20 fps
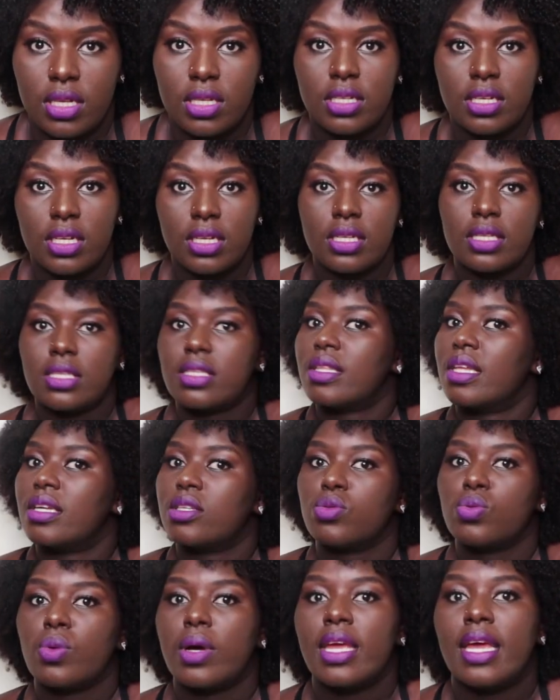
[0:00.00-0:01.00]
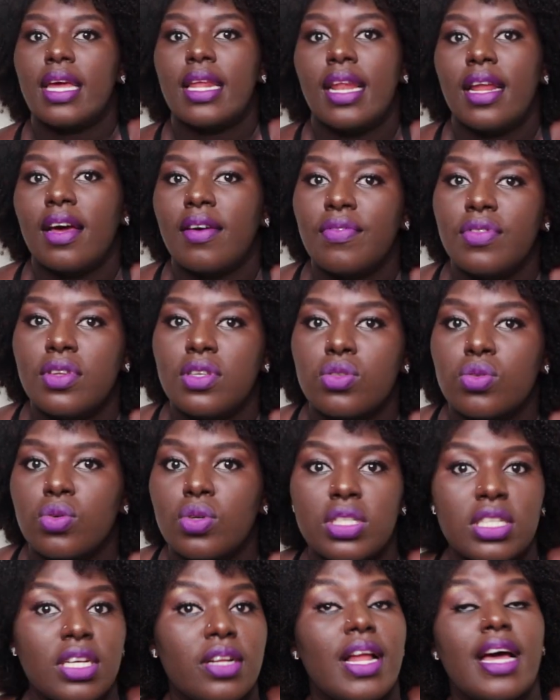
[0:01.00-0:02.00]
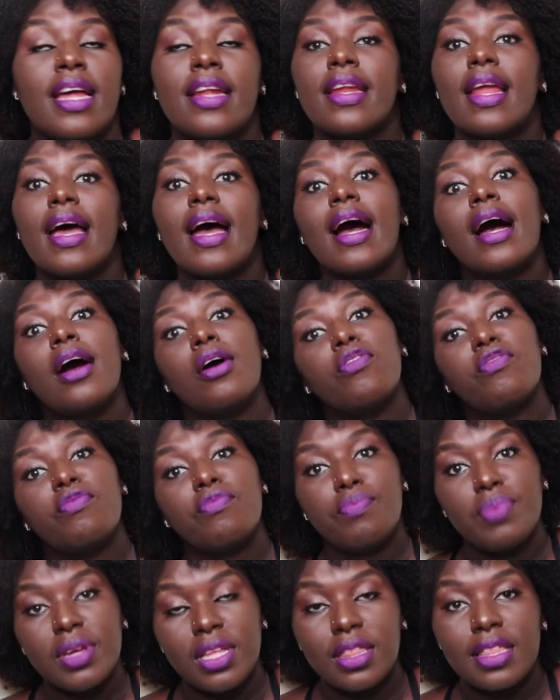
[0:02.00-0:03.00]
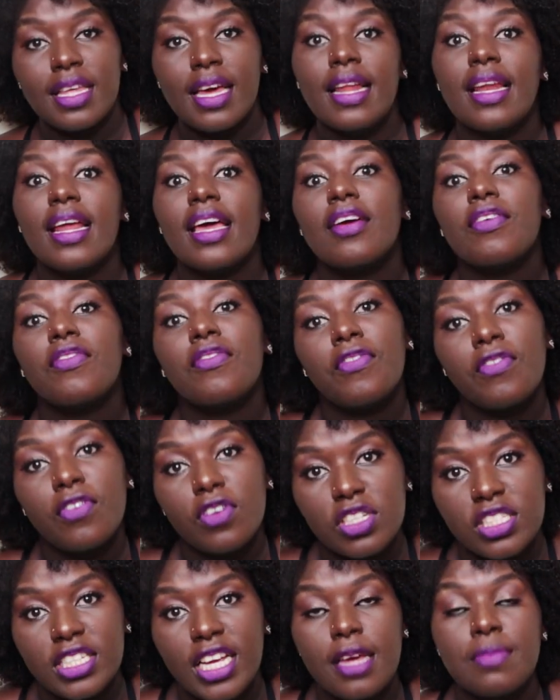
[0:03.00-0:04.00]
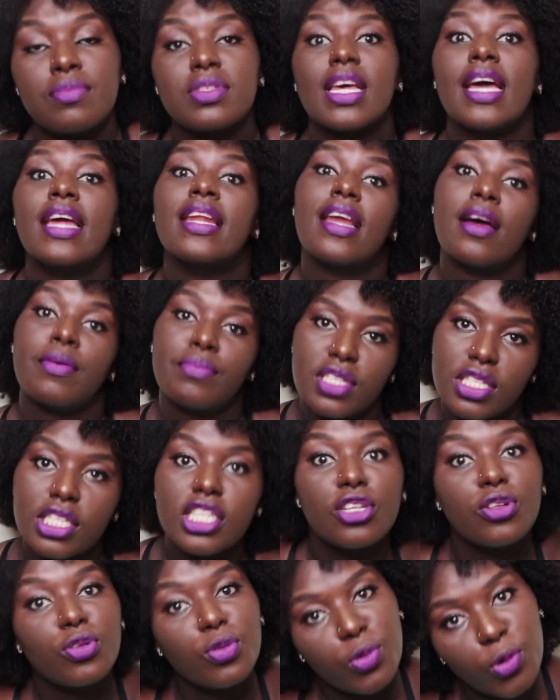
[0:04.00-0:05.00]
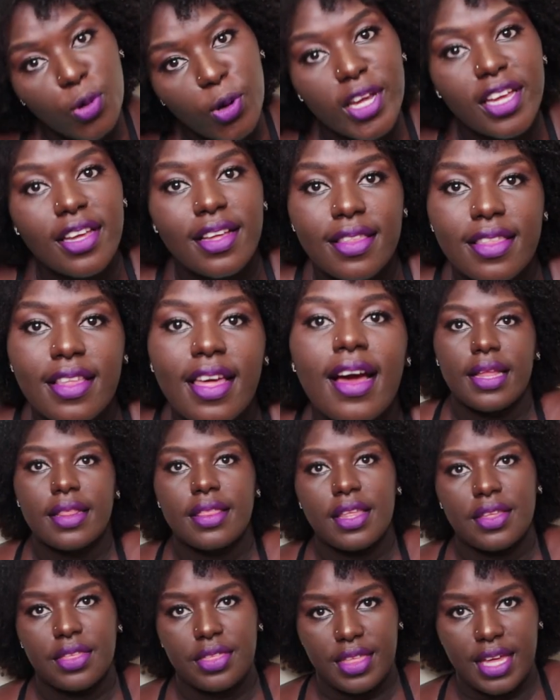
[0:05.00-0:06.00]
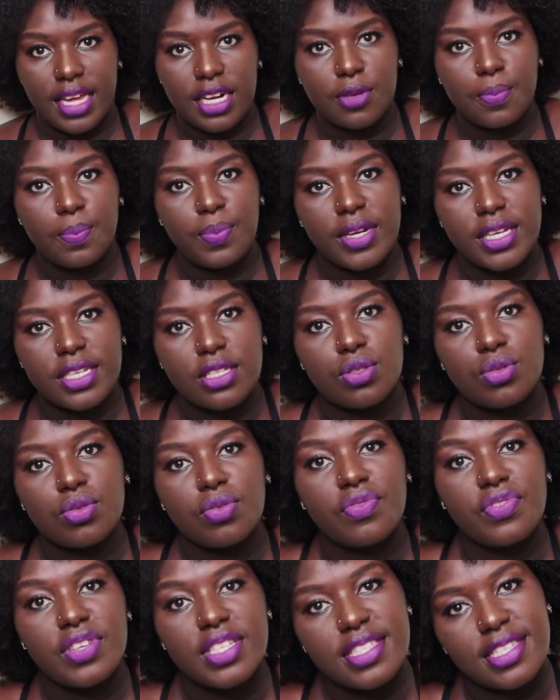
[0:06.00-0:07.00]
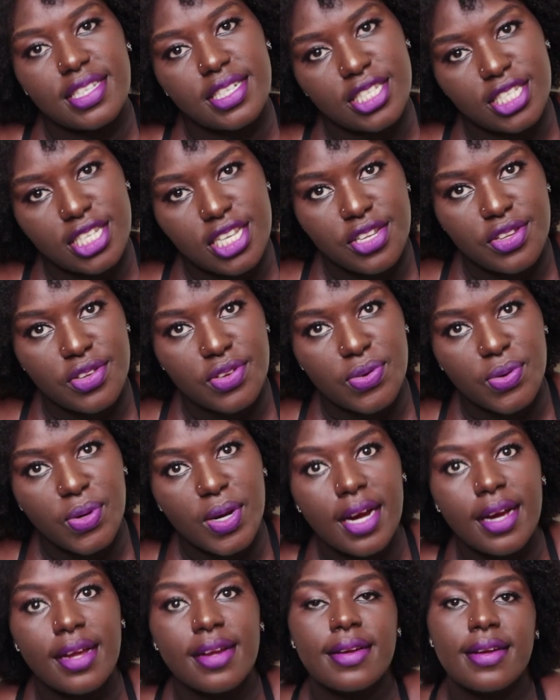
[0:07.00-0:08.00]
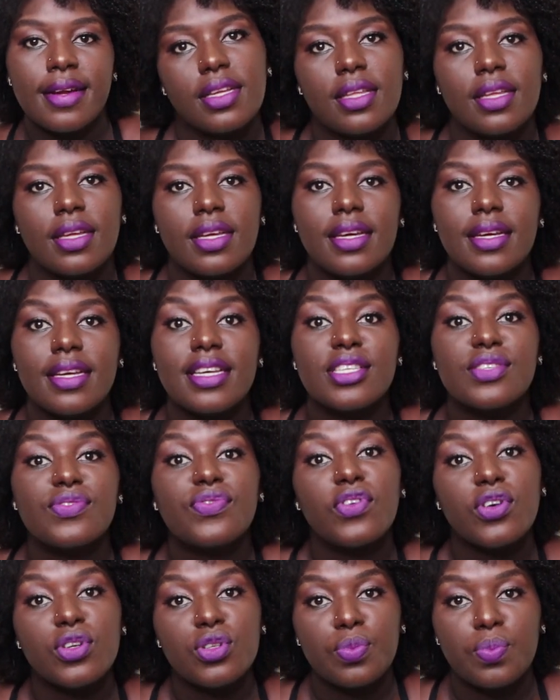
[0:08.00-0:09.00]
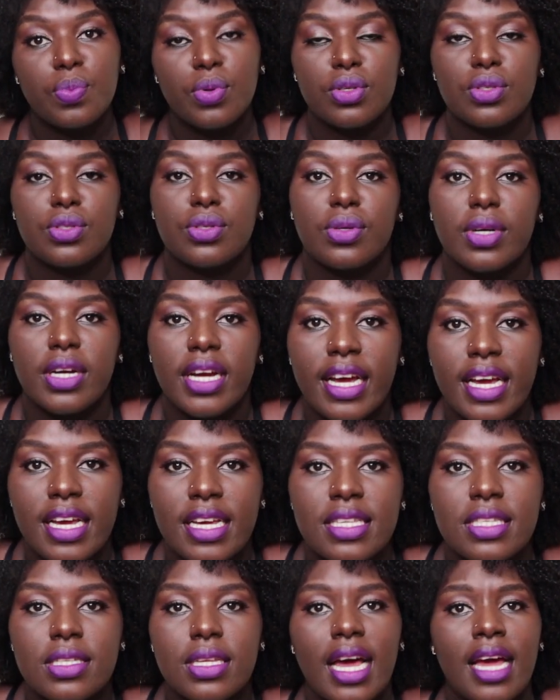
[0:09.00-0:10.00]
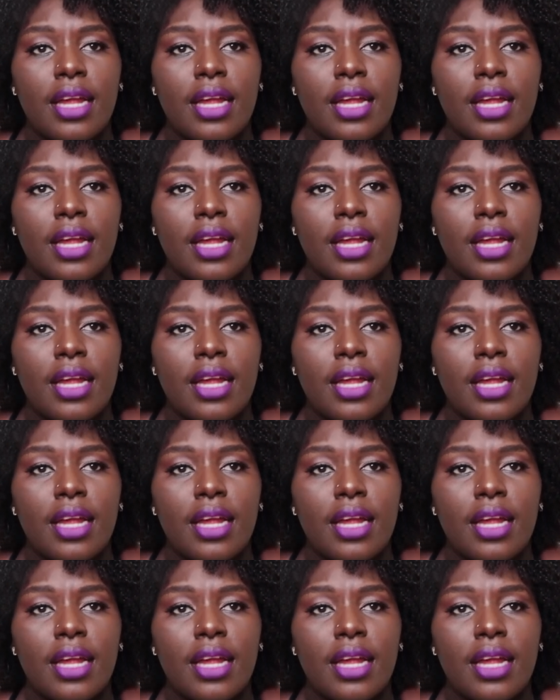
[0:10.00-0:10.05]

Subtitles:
Yes, that's why I love this hotel, and I've been there like 4 times and I'm still going there. The third place to visit in Uganda is Fort Potro, guys.